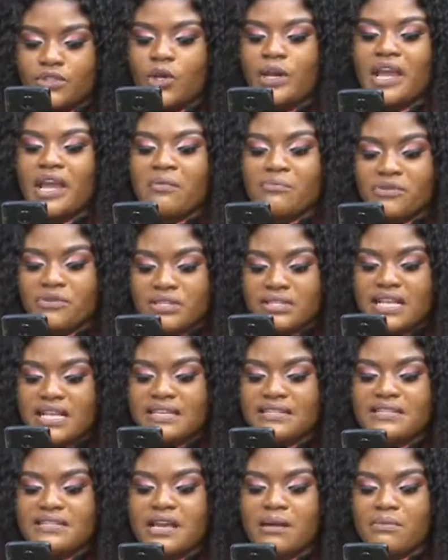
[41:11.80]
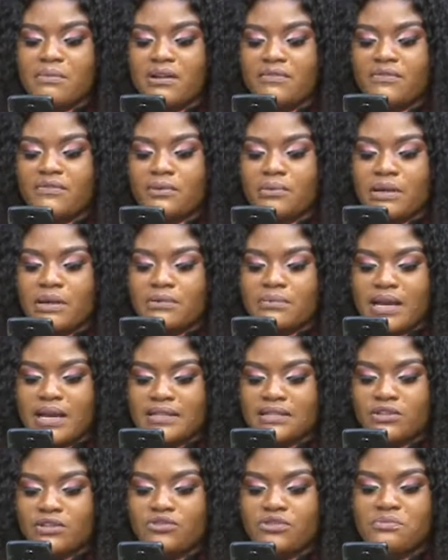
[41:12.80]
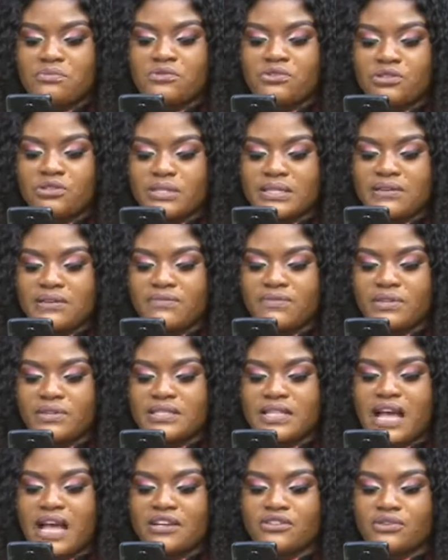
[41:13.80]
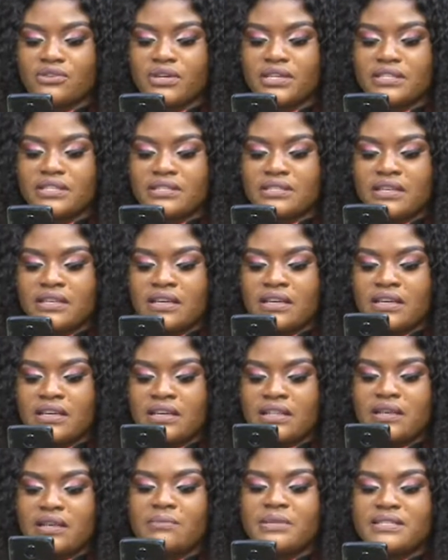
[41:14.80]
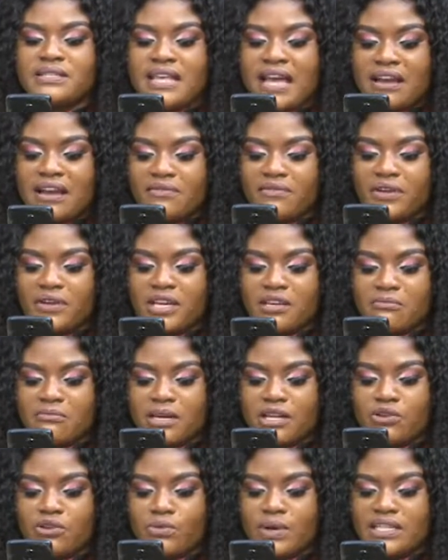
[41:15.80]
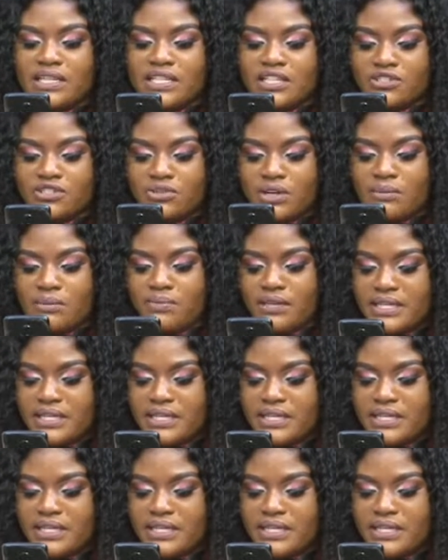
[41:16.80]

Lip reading: Okay, I'm Priscilla Siyama from Kumasi. Honorable Joseph Foster Andor is the Messiah for him and Lower Dentra.